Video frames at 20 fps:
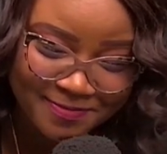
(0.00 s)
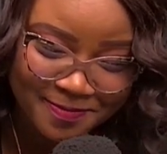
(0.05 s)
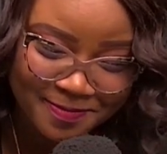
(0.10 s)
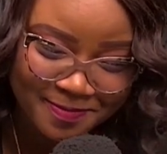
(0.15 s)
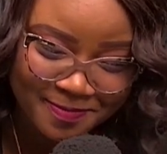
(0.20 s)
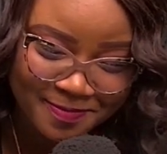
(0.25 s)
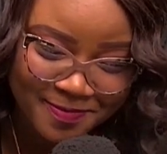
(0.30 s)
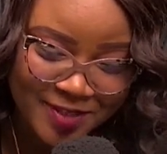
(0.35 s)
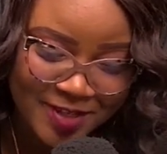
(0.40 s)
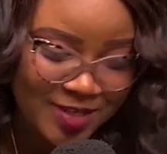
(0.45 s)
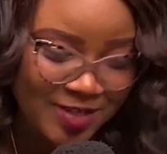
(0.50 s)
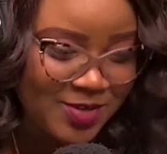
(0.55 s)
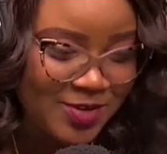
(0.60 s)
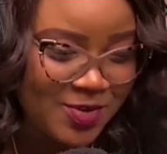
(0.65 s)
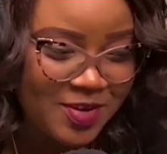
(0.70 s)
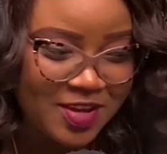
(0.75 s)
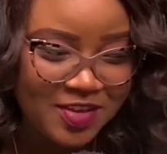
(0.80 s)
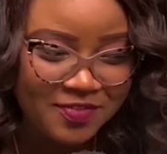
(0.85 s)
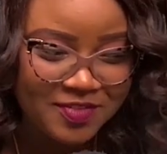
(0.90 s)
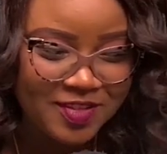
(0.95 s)
You know,
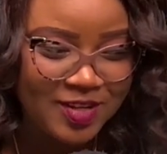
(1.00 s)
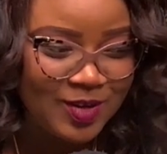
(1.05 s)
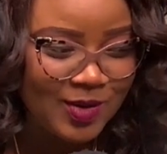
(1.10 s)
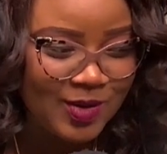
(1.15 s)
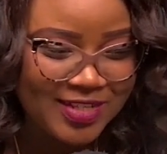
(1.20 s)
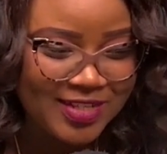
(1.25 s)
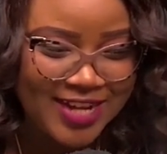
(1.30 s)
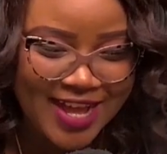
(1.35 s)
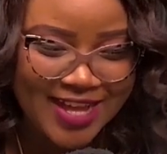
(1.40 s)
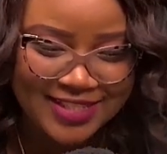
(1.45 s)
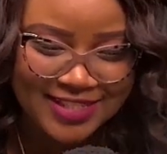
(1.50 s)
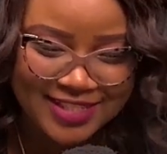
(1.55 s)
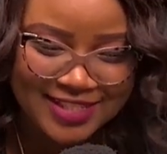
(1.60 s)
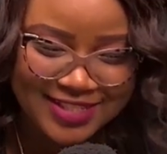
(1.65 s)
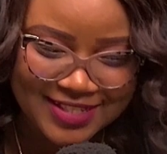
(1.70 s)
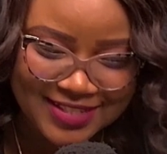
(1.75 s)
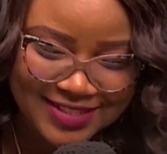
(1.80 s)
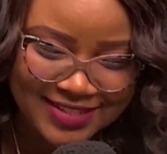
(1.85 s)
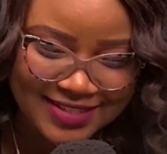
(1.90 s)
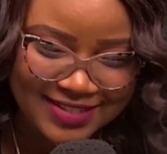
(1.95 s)
if the Lord does
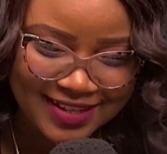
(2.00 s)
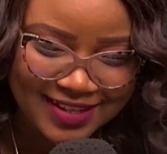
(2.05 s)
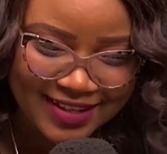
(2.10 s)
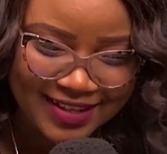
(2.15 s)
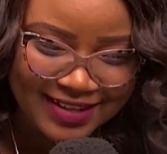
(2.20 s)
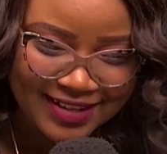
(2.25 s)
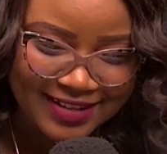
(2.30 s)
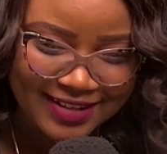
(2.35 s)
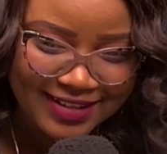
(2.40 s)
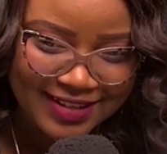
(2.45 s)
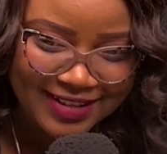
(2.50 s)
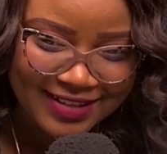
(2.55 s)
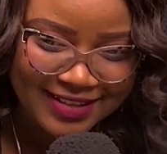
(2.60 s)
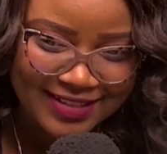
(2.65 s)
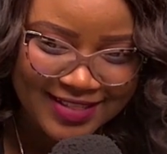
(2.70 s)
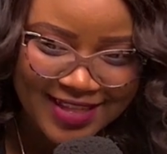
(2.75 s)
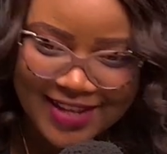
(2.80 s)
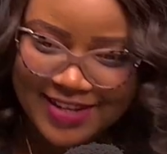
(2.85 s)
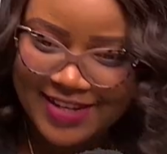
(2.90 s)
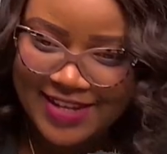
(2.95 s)
this,
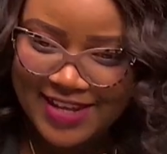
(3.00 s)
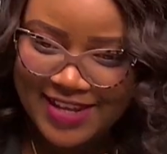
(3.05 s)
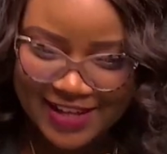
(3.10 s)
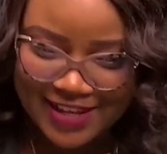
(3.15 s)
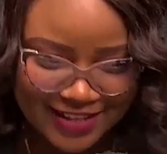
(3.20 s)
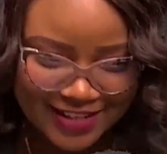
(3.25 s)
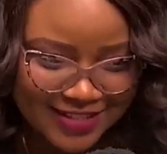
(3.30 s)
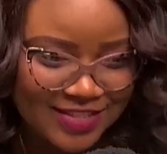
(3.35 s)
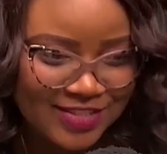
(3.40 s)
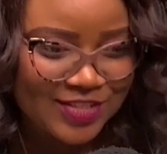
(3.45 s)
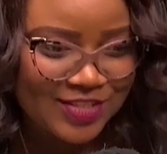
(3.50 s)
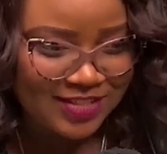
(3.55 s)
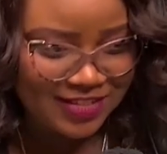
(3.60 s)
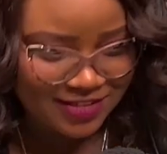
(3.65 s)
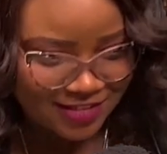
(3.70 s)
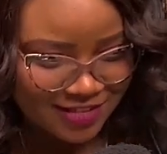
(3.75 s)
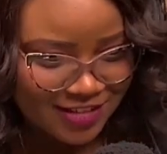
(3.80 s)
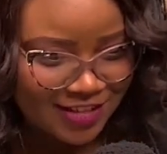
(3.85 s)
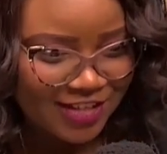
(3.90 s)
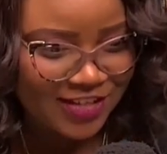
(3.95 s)
then he is,
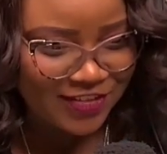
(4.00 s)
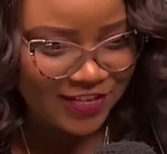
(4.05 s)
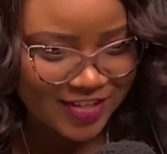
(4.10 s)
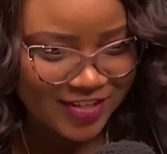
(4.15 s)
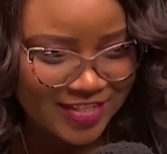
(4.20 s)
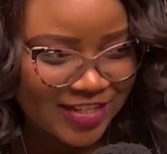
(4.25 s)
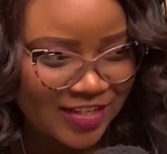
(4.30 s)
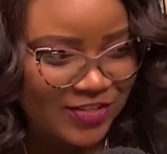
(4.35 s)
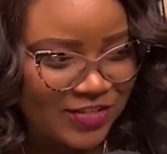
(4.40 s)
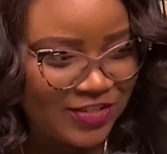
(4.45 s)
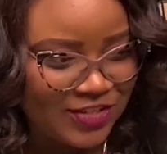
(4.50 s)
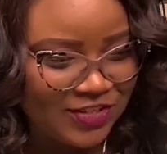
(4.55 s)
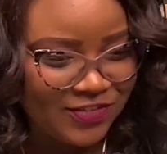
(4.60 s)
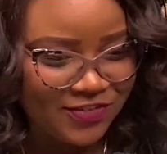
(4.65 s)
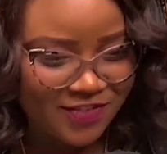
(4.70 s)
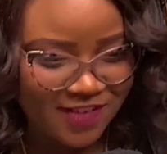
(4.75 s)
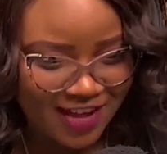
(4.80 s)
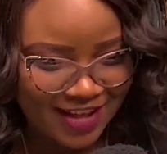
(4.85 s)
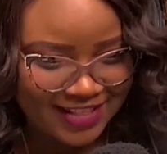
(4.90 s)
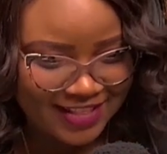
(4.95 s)
you know, he's a mm-hmm. good
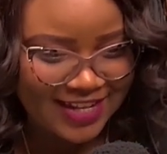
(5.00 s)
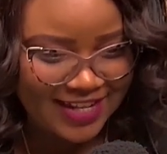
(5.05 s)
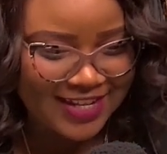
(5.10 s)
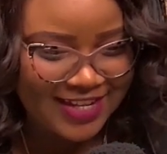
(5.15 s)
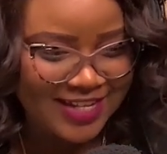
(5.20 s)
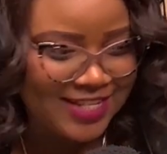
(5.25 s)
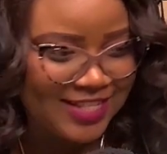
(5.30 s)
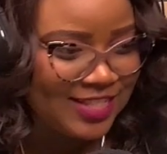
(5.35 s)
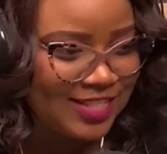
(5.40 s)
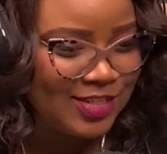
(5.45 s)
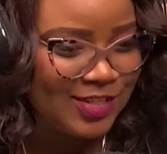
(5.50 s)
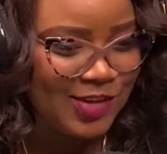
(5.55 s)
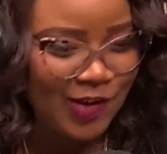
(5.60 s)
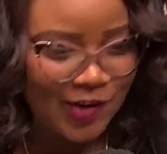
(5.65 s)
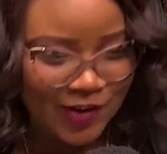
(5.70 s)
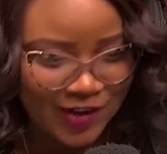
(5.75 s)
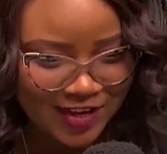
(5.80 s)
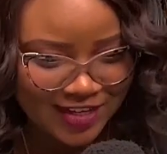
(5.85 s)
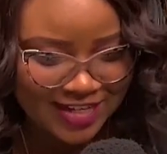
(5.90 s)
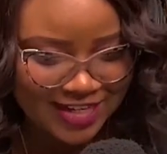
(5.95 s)
father. He's
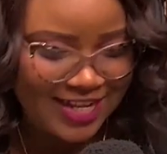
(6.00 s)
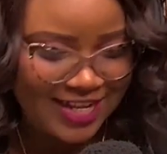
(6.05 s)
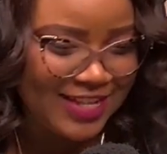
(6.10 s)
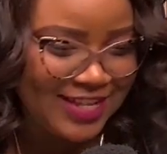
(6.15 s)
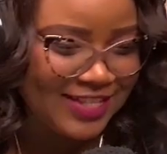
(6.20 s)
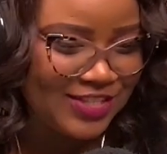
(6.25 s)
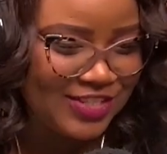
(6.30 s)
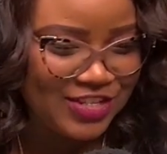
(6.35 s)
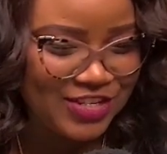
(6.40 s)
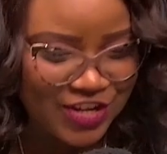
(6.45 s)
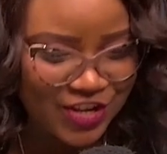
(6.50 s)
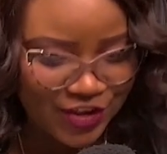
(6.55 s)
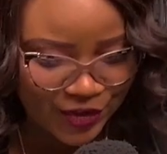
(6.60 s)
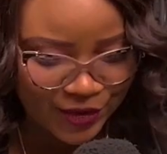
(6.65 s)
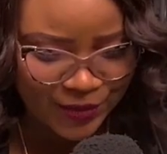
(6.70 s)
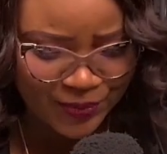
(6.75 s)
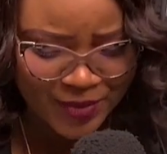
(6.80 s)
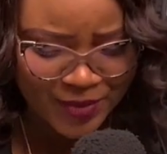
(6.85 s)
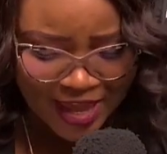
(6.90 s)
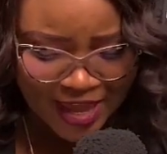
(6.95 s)
God. He is, you
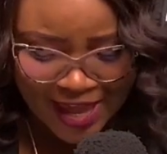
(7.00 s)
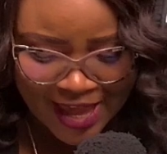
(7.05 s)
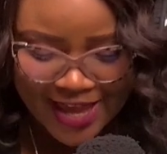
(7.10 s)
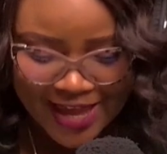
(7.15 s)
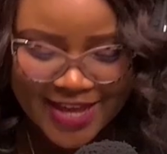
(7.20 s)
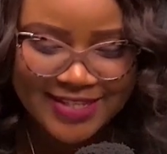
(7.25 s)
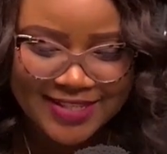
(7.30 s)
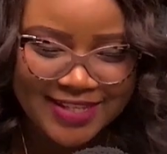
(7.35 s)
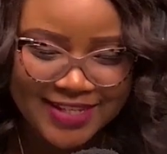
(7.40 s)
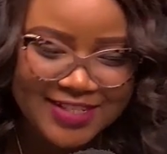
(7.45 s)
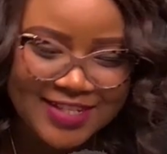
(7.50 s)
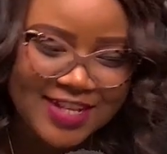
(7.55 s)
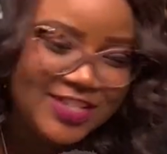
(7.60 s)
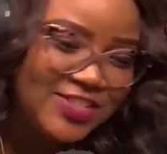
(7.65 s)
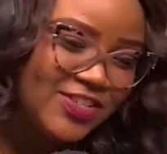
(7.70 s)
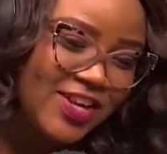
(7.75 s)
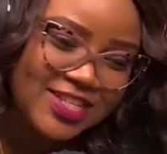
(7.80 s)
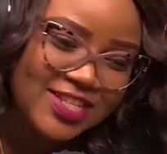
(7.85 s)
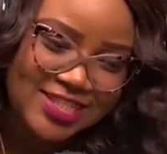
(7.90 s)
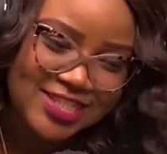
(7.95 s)
know. Is it a
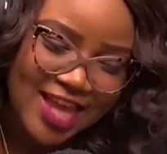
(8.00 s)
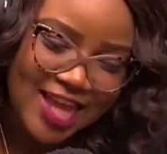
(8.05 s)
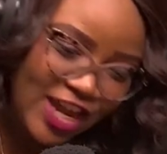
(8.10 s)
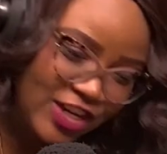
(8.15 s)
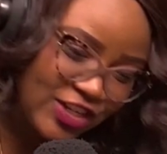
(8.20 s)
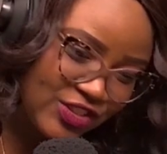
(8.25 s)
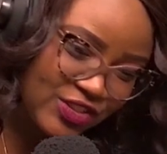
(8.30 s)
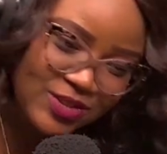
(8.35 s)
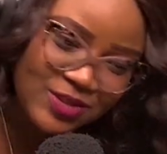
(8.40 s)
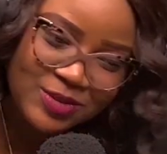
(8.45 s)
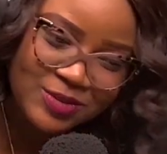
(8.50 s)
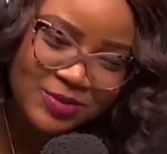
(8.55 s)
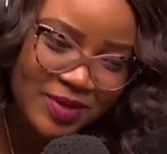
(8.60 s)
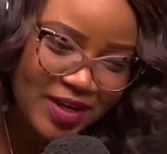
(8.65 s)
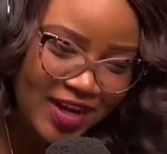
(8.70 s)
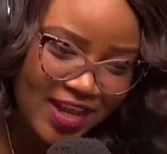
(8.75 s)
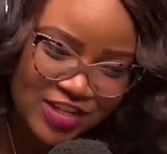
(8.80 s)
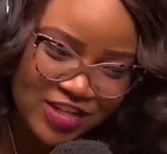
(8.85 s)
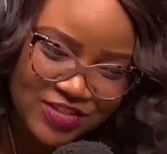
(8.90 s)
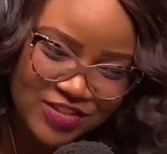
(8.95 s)
transactional
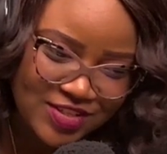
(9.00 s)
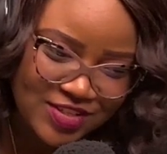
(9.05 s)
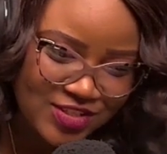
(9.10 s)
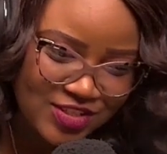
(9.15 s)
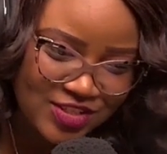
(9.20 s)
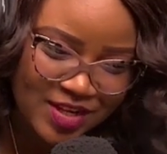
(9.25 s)
relationship?